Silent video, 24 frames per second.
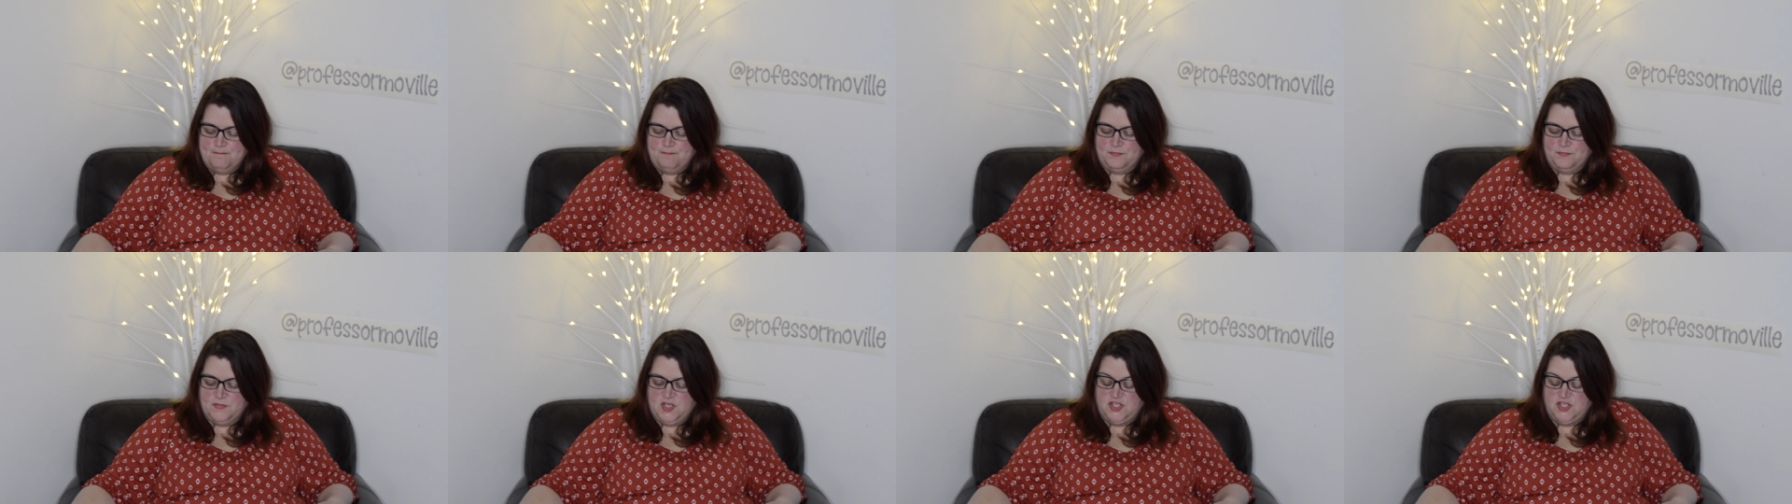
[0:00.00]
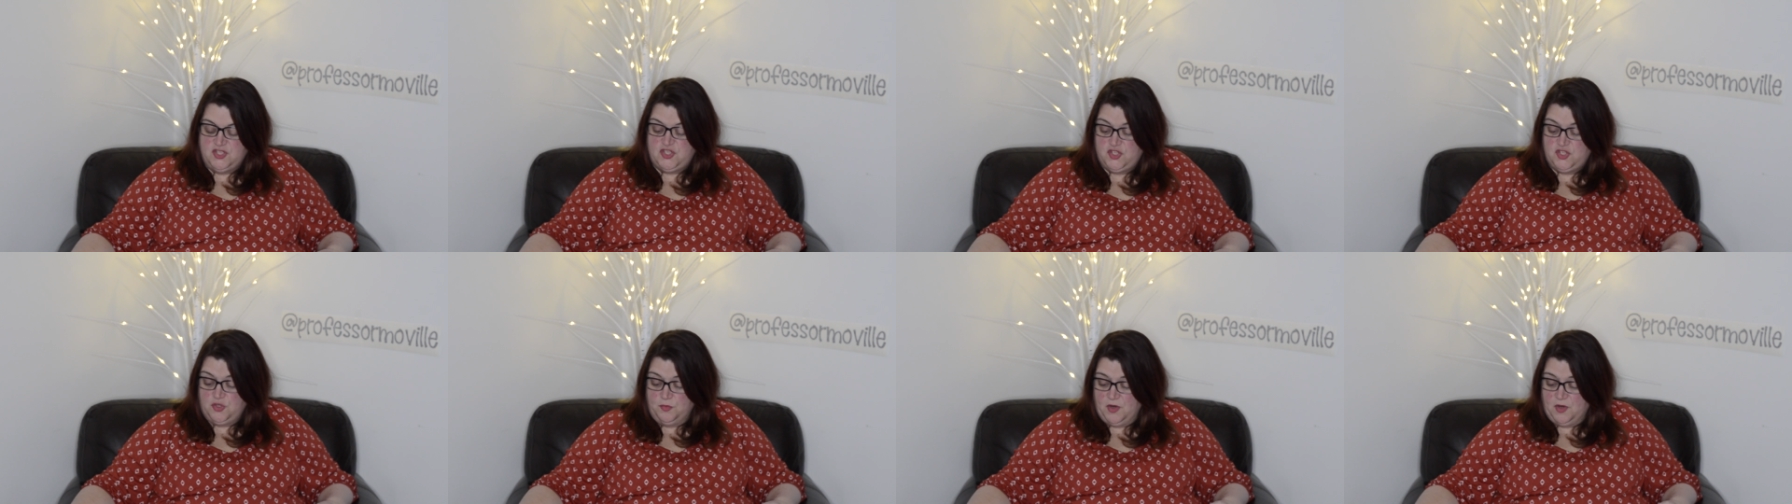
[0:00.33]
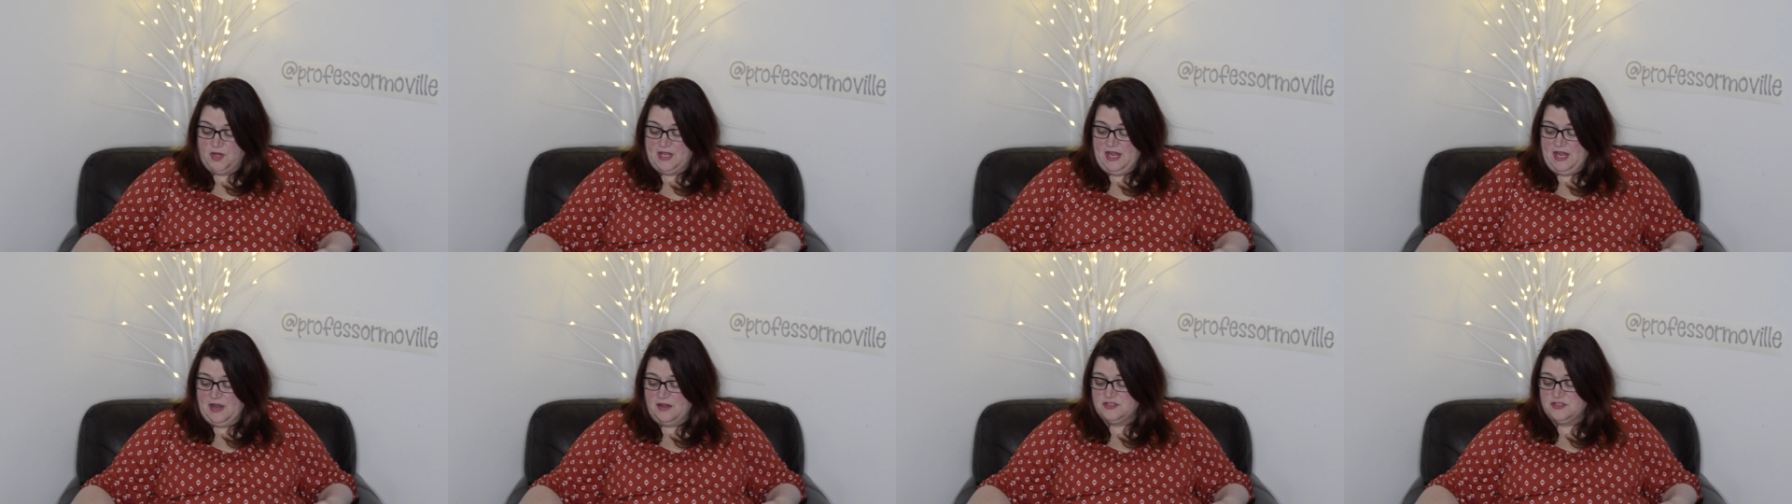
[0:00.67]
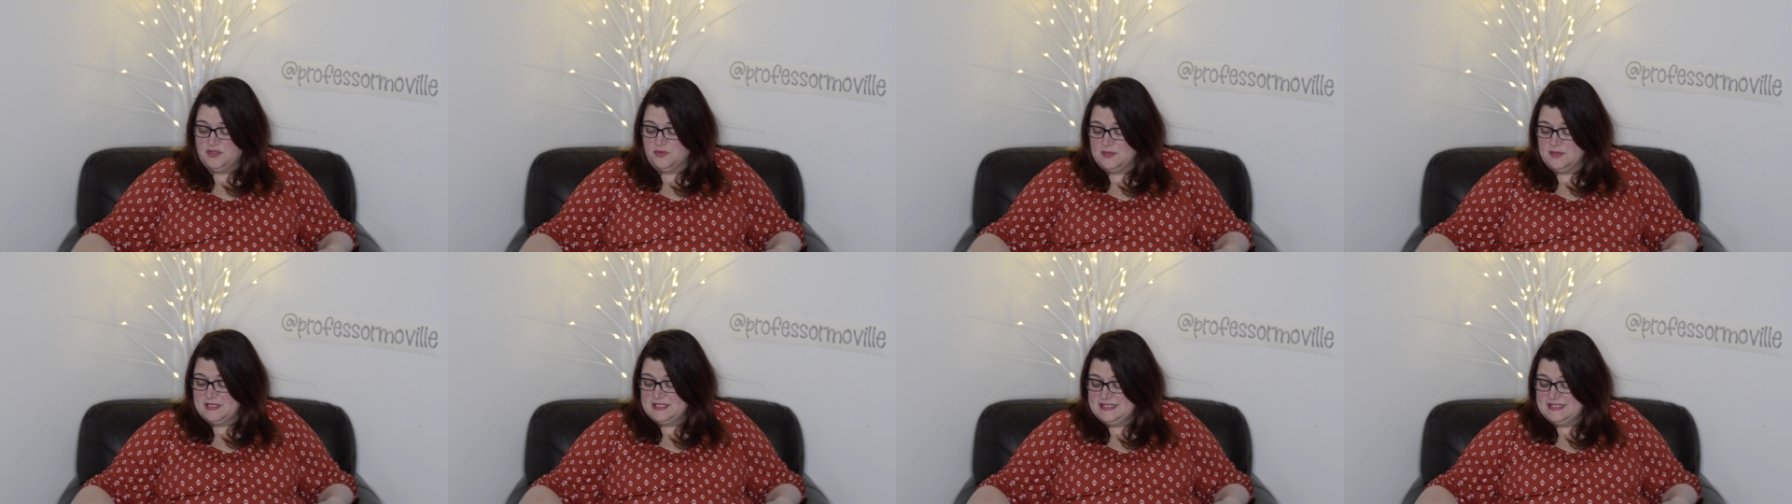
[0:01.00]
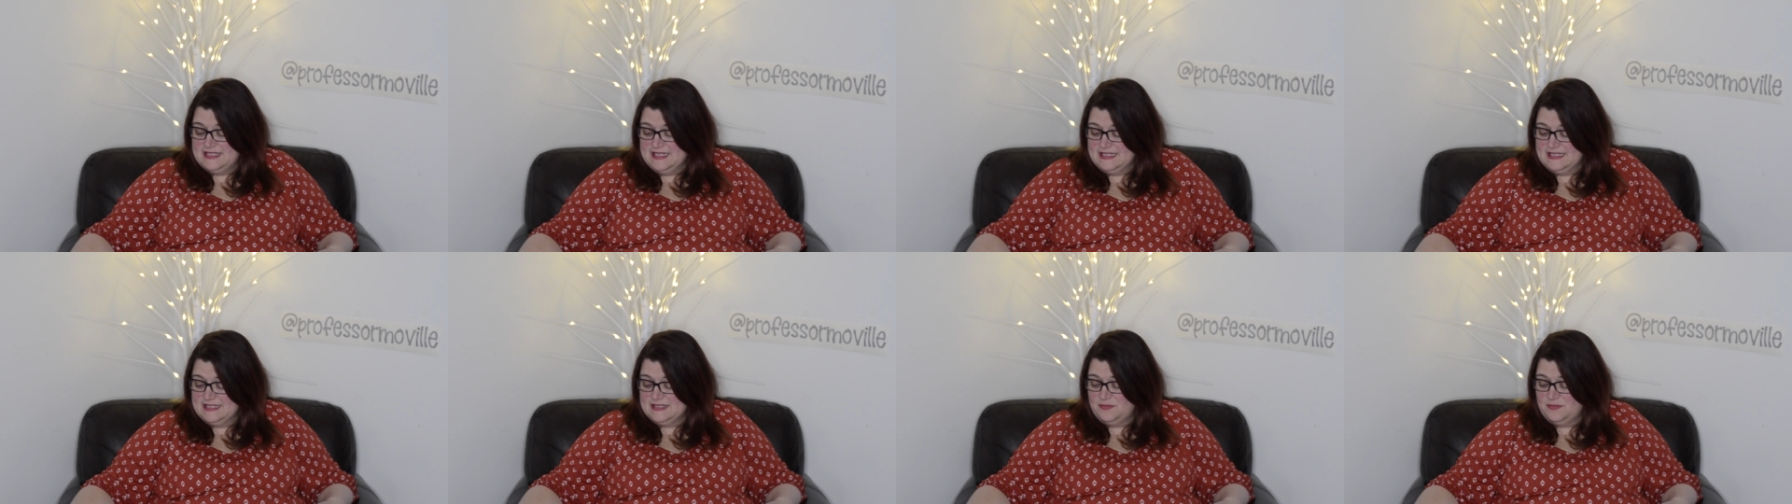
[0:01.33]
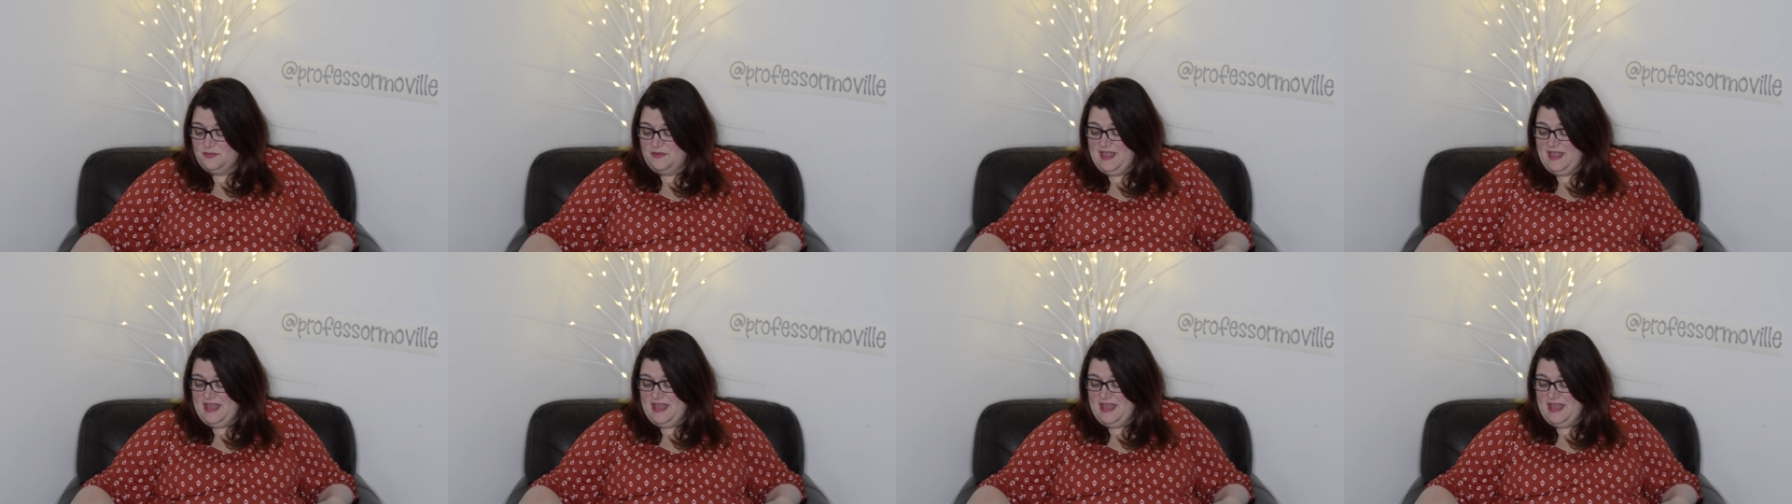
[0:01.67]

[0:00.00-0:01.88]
Consumer characteristics, well,